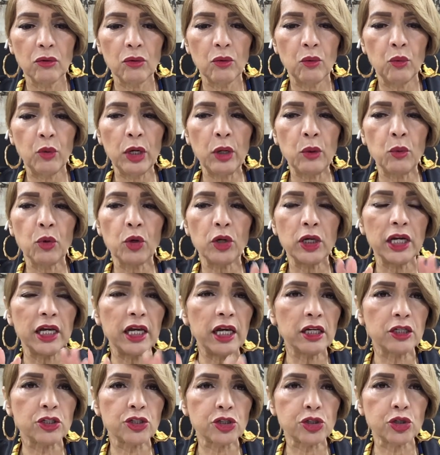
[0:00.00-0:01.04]
we were to
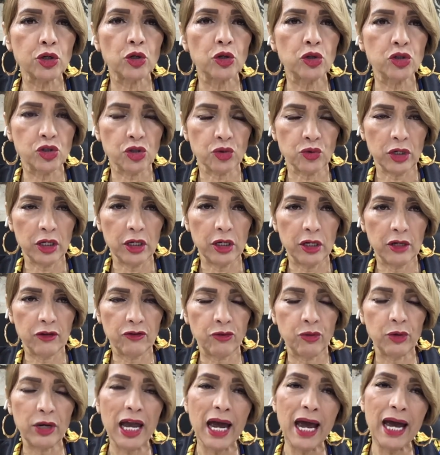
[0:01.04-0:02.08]
get surgery,
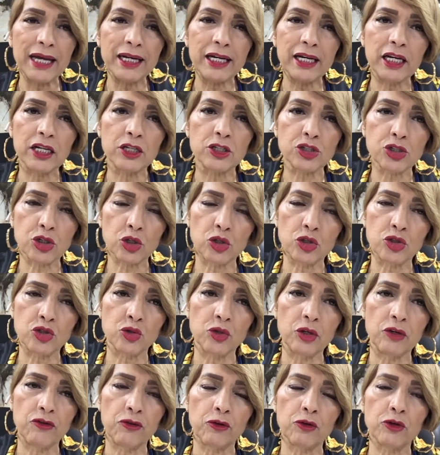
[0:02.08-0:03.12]
if we had to get
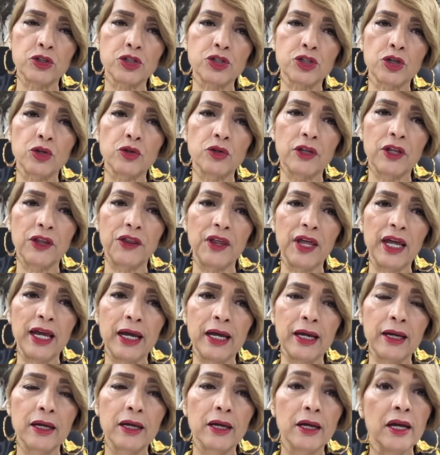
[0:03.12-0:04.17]
surgery for a certain
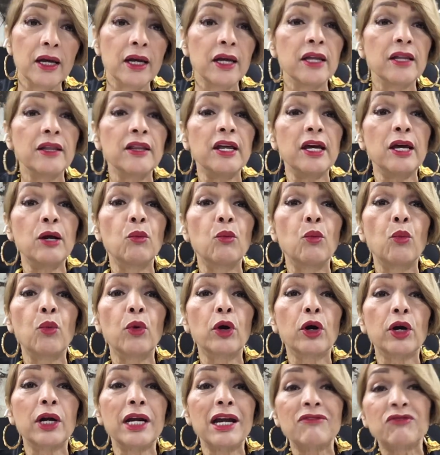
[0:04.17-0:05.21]
thing, then we're
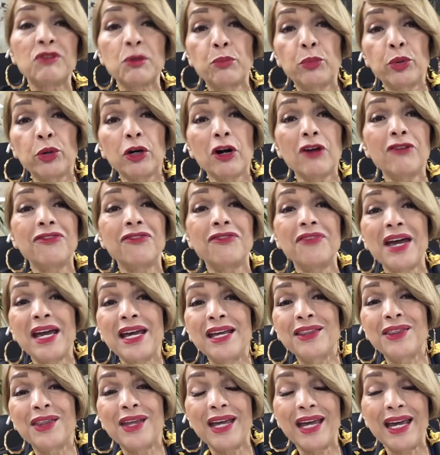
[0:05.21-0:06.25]
going to have to put our
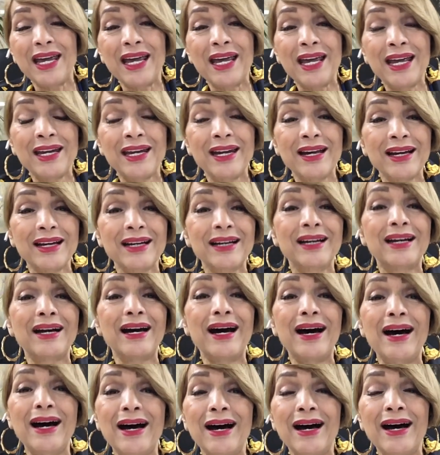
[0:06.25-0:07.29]
faith in
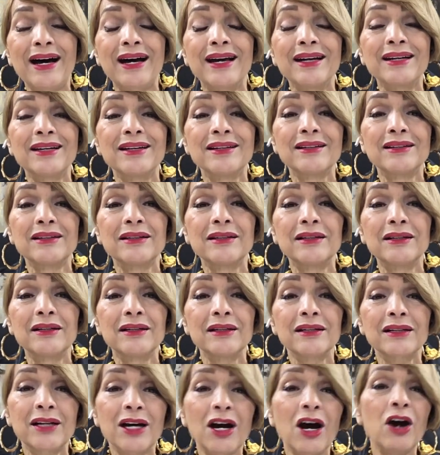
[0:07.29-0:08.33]
God
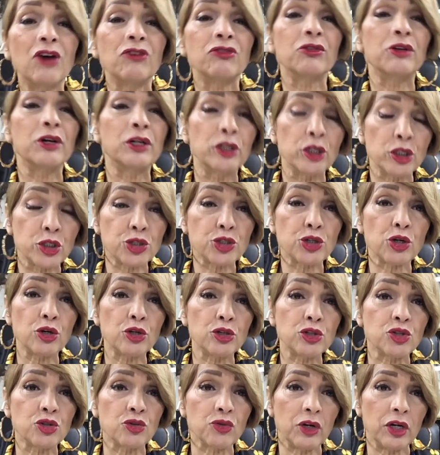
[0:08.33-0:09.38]
covering the
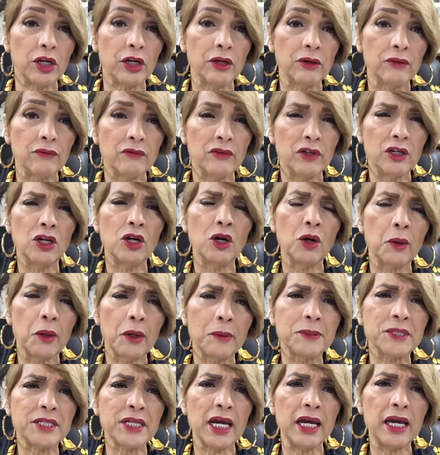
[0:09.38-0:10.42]
surgery. You know what
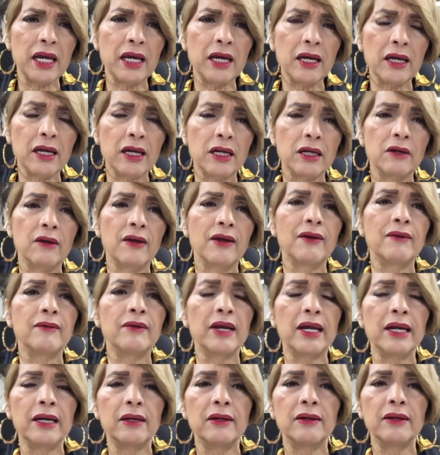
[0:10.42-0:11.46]
I'm saying? And, and,
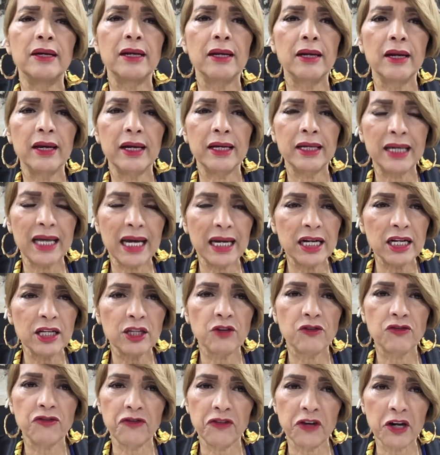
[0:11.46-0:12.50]
and, and getting
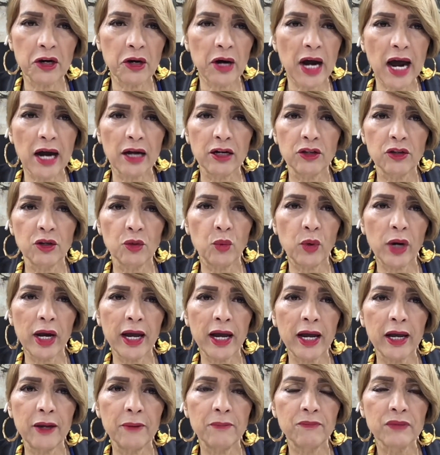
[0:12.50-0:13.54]
the fear out of the
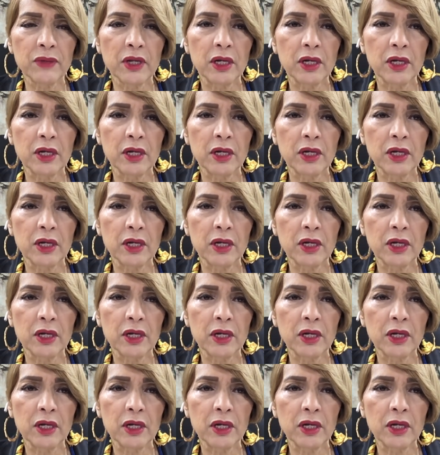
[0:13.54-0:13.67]
way.